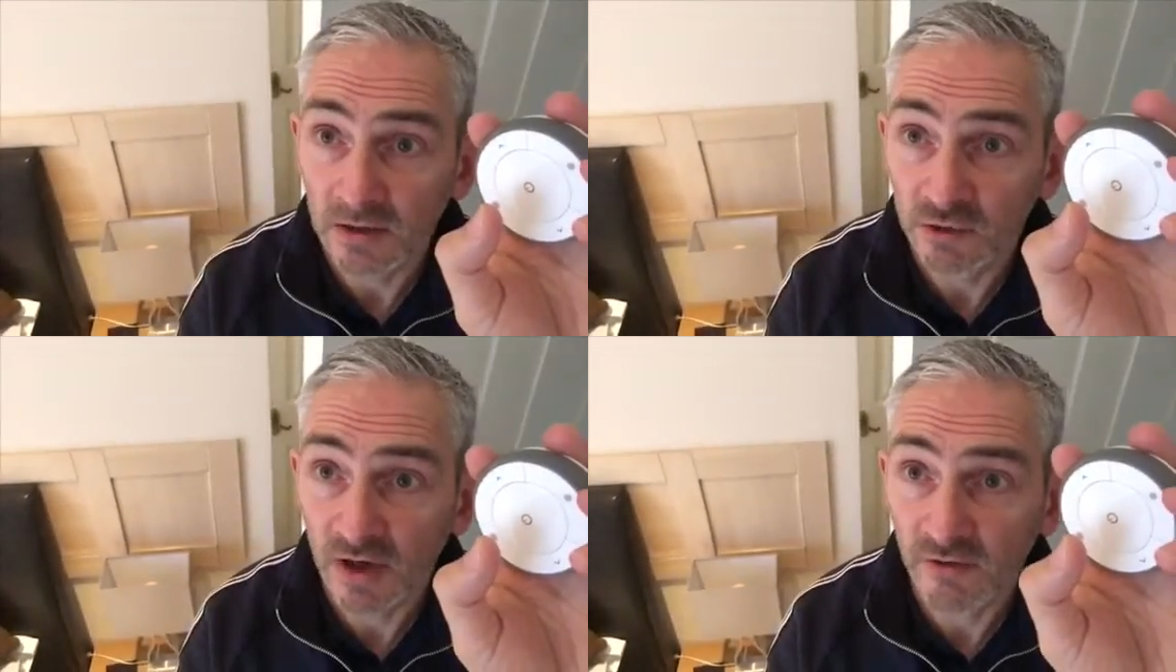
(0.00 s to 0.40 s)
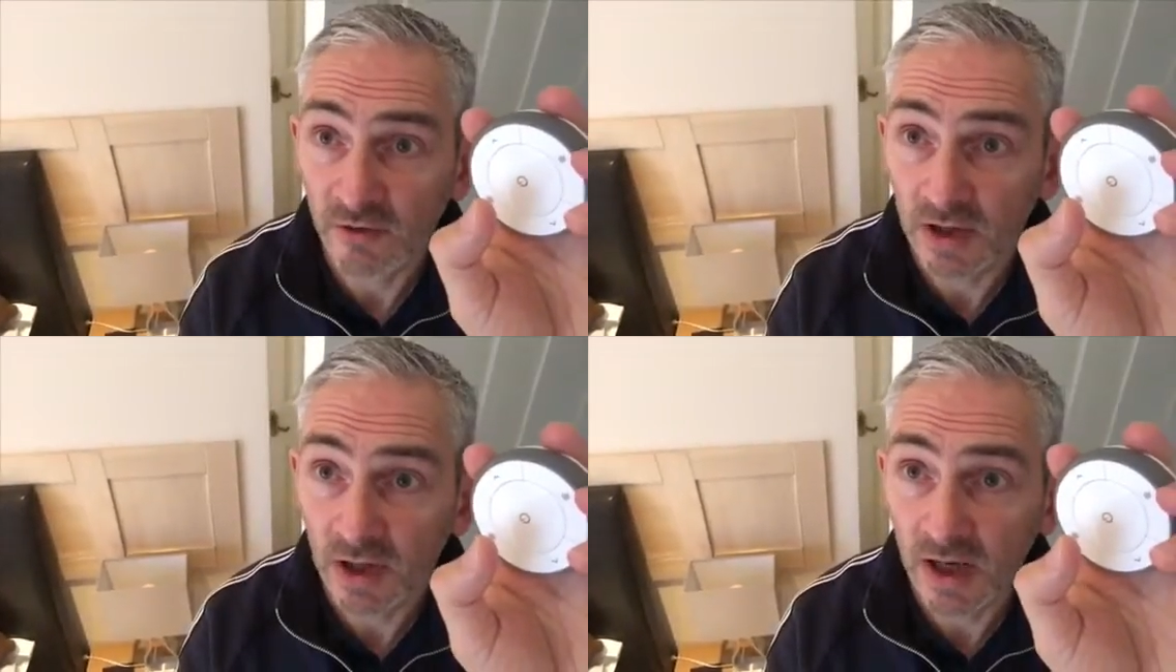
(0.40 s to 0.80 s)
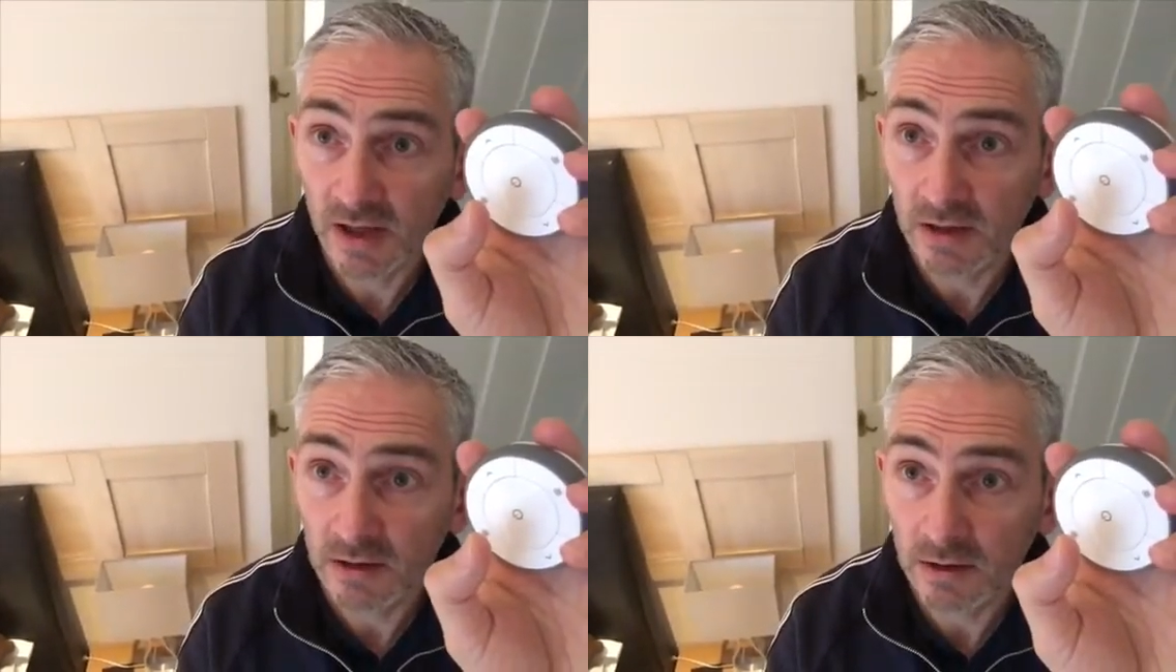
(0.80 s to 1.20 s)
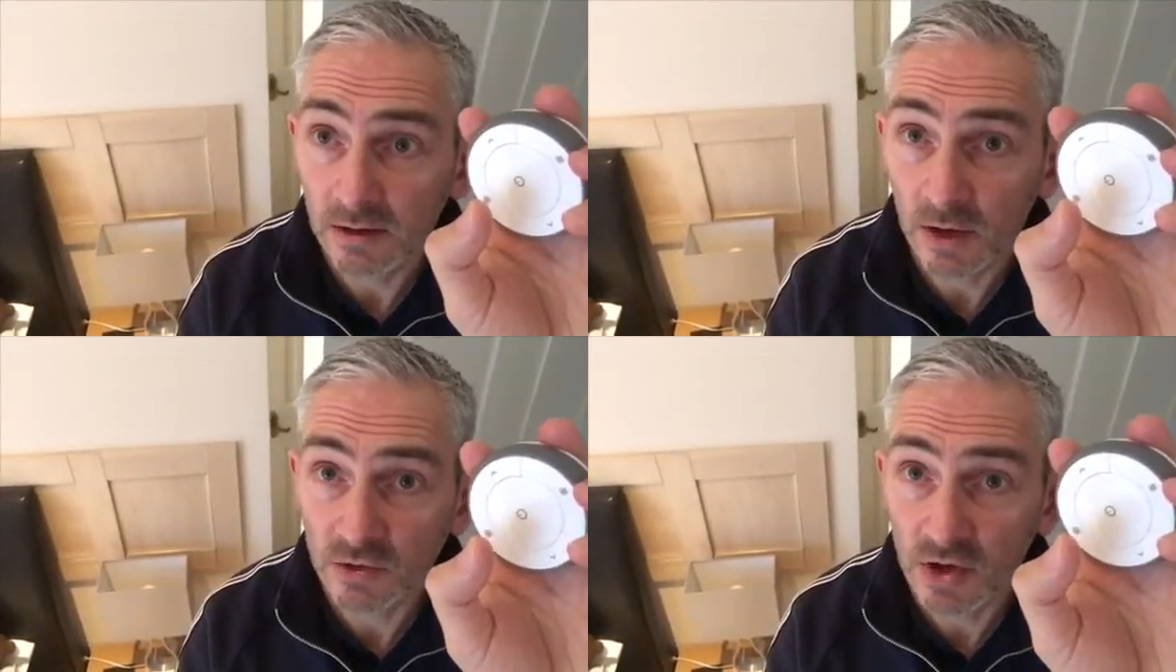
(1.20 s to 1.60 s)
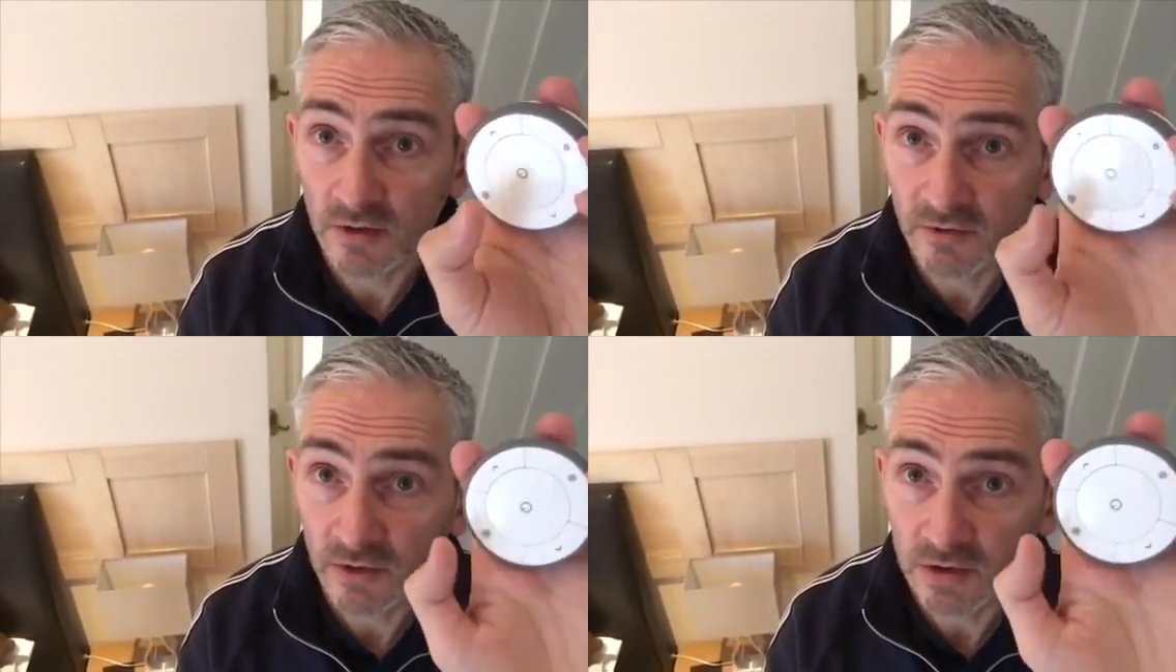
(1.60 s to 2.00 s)
Tradfri light goes
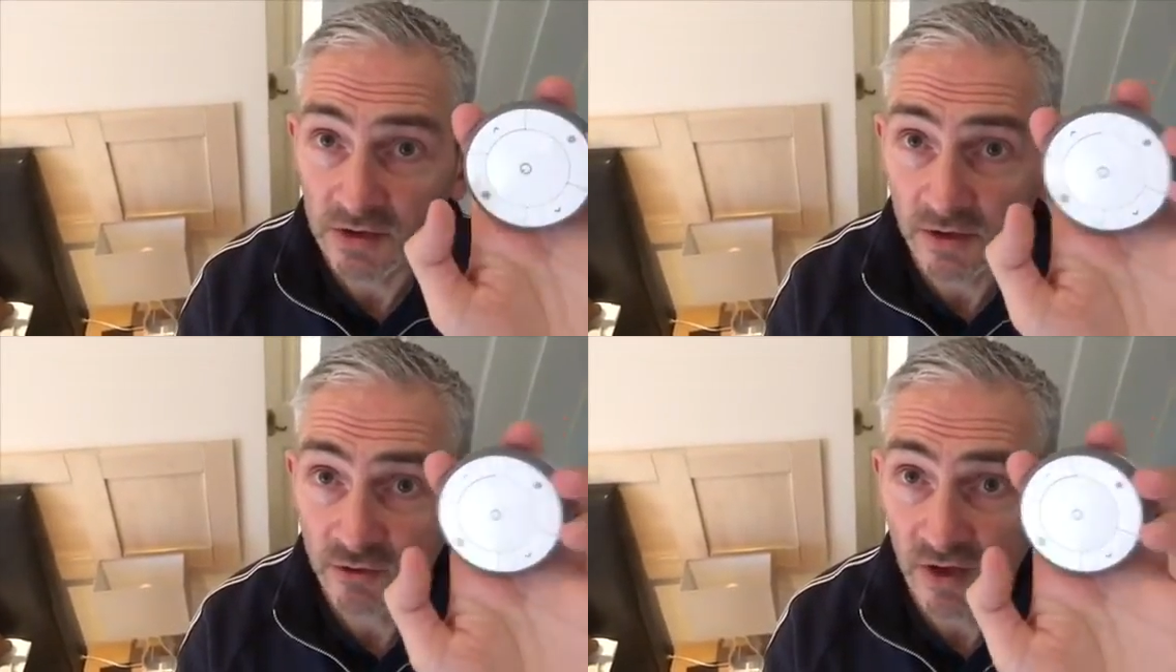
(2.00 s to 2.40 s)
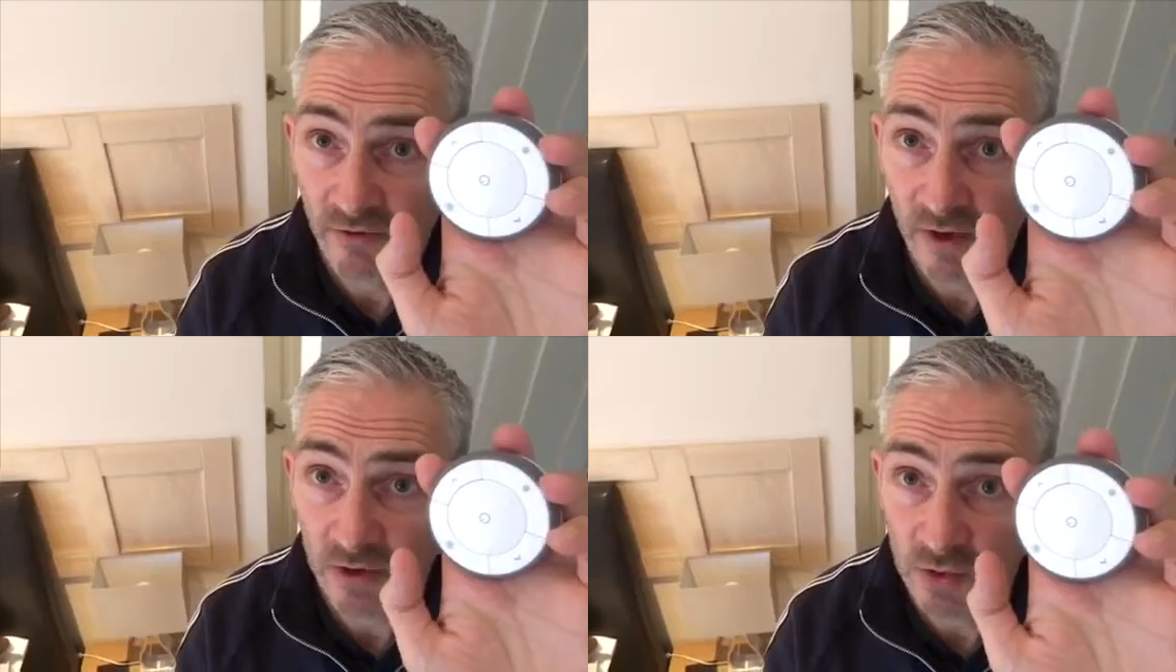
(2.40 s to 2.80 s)
off using the Tradfri.